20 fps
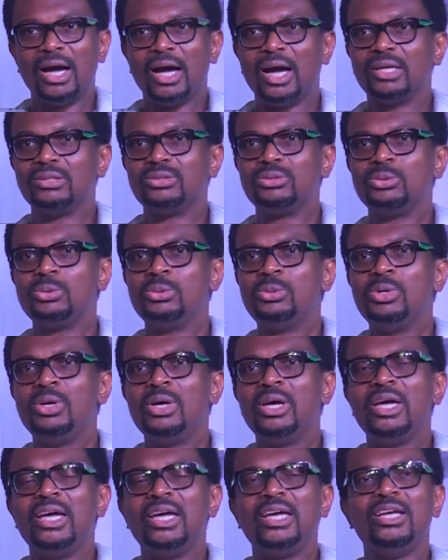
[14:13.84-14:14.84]
And so
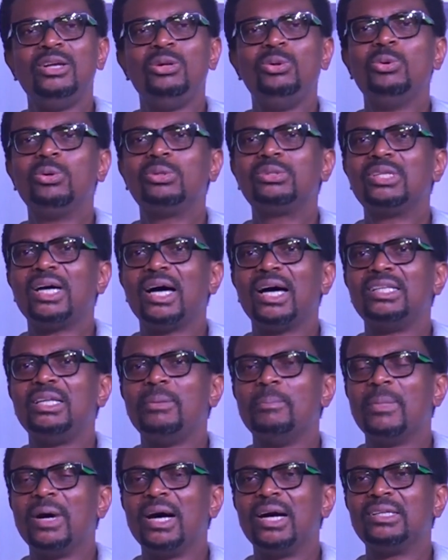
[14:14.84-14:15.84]
he looked at
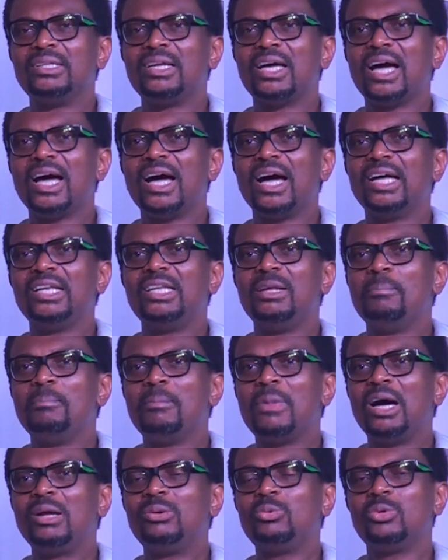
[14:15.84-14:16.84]
the man, and the
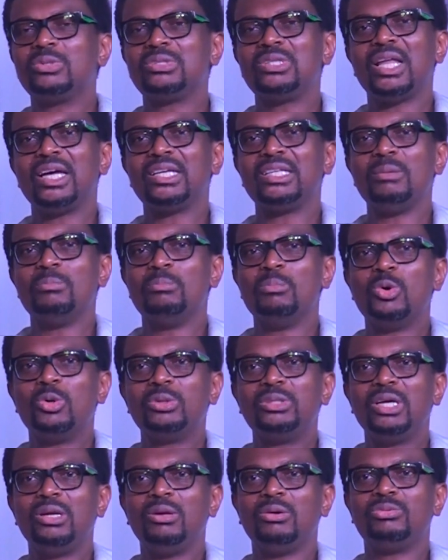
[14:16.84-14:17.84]
man was like the
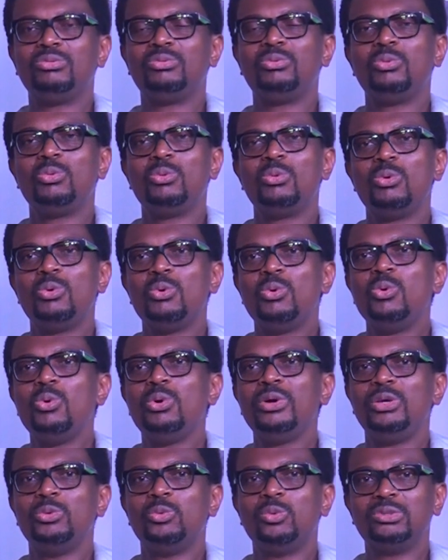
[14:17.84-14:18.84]
model of
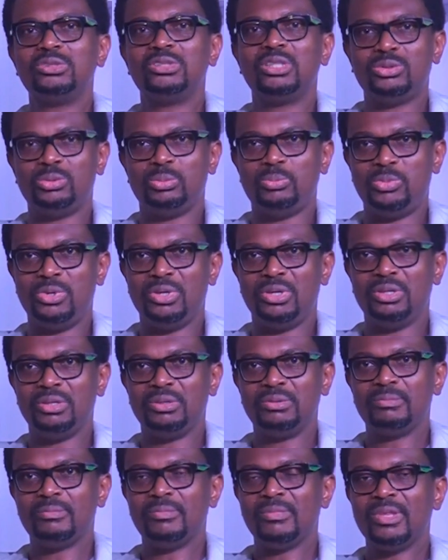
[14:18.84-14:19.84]
who he wanted to be.
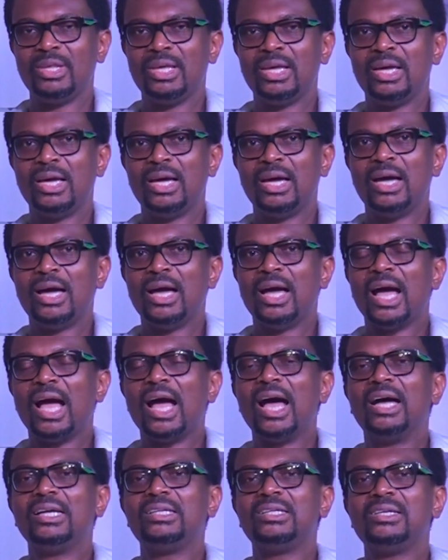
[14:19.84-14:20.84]

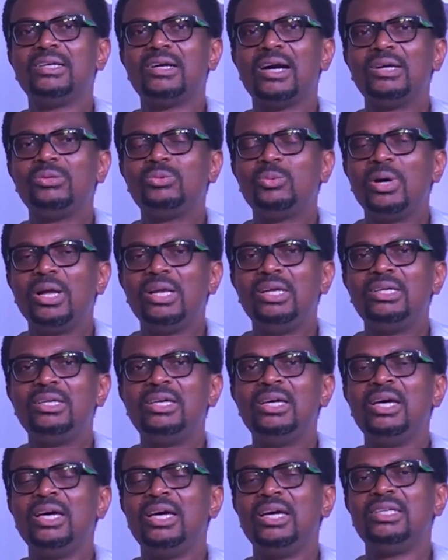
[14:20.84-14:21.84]
And
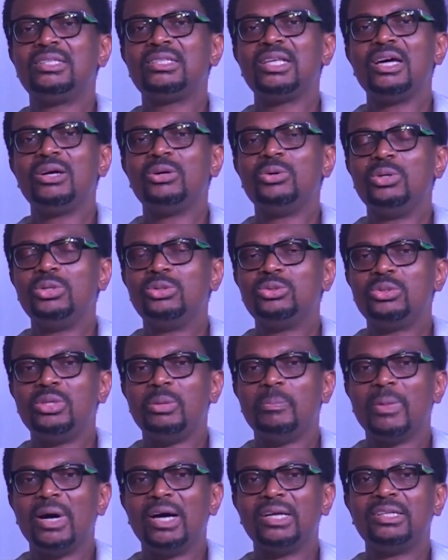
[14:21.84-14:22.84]
gradually, he started going to
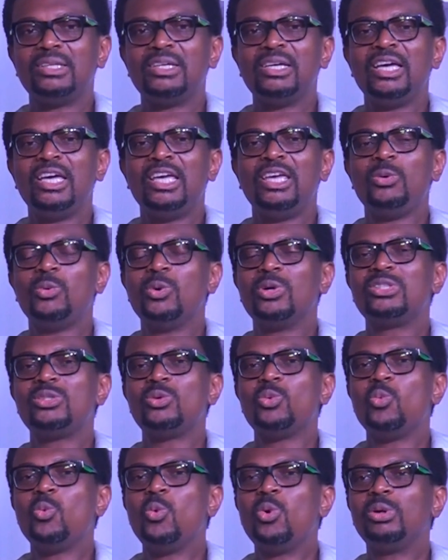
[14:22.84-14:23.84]
the man. He was
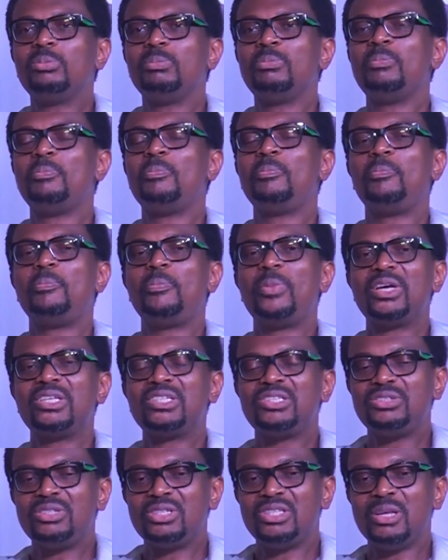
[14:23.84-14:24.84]
the one
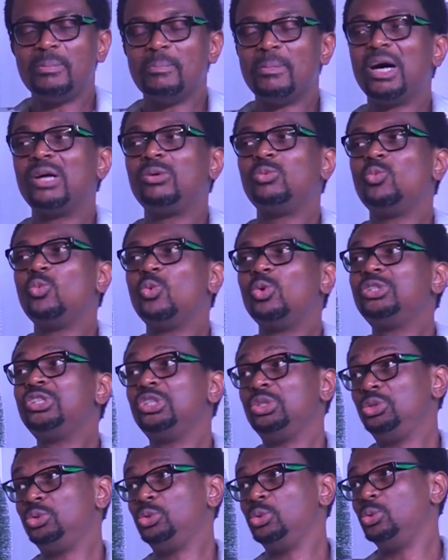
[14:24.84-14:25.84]
pestering the man,
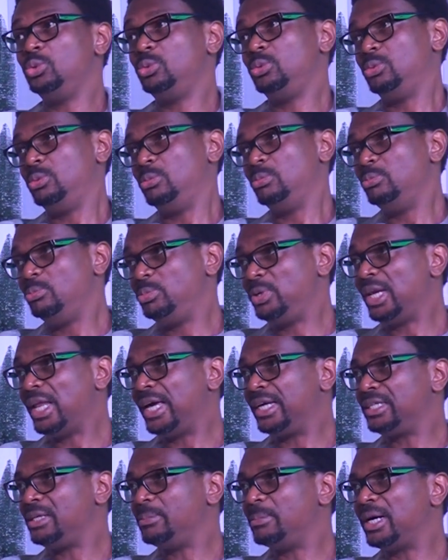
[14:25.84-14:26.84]
wanting to be
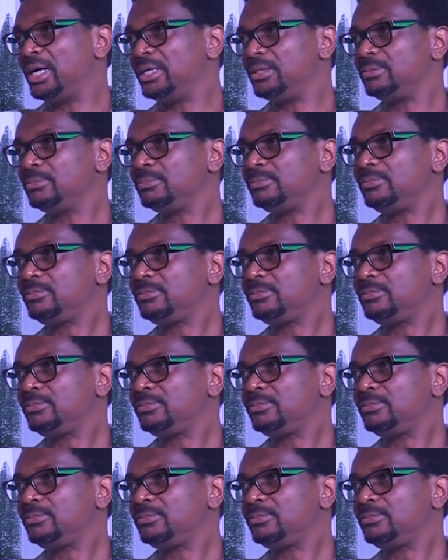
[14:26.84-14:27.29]
like the man.